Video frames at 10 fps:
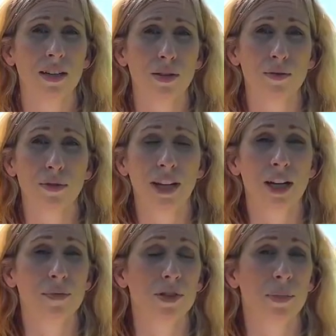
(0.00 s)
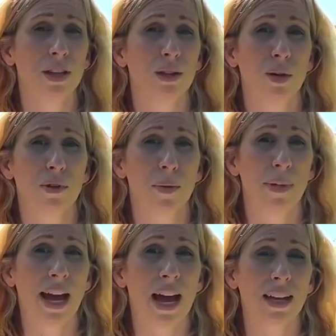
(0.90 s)
right up to my lower
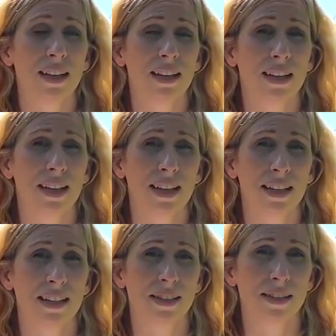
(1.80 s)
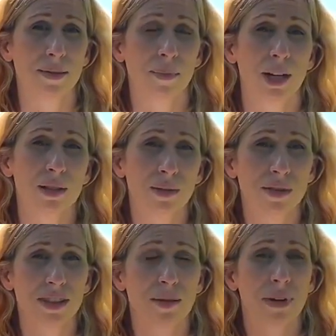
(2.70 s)
back, and my
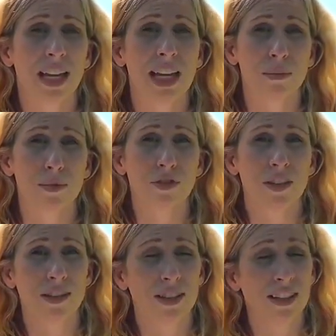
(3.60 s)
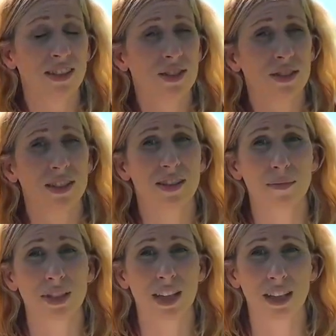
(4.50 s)
glutes and my hamstrings. I still get
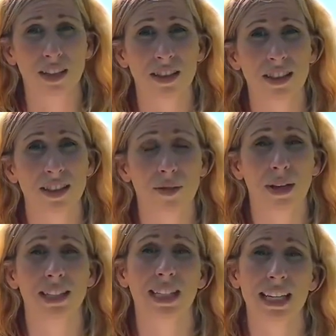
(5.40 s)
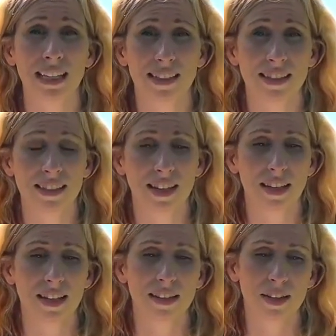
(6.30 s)
some tingling down my legs.
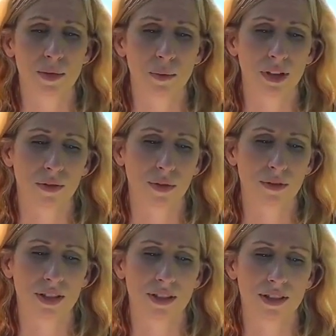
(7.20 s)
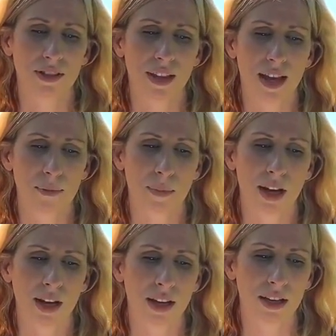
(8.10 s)
That's one of the reasons that
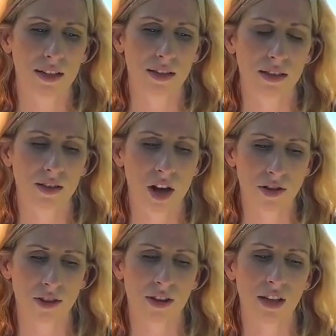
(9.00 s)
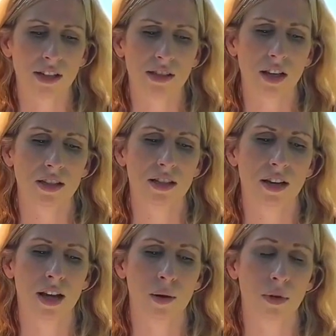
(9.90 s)
my doctor that I saw
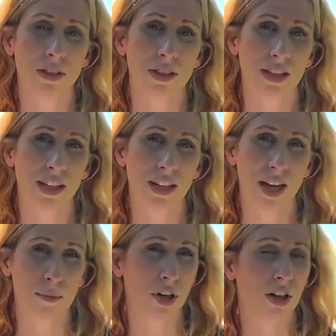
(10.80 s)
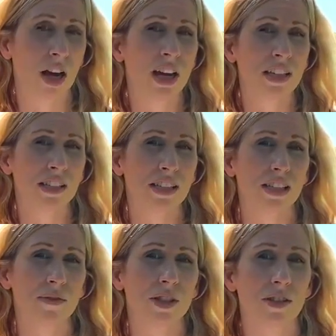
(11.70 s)
today wants to get an MRI to see
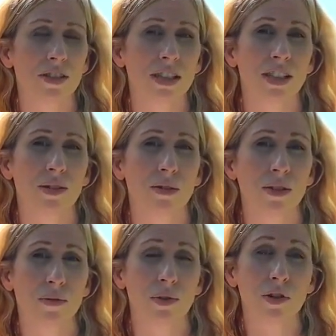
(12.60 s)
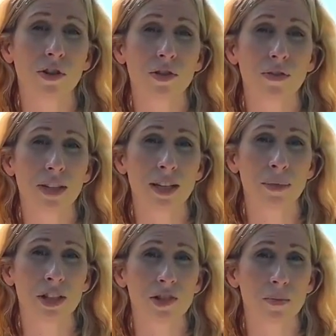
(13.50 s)
if there's any sort of nerve
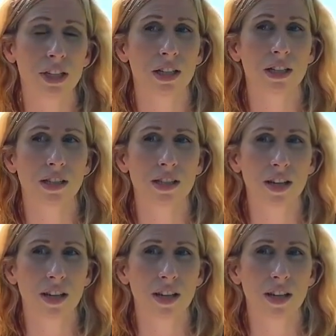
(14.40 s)
damage because,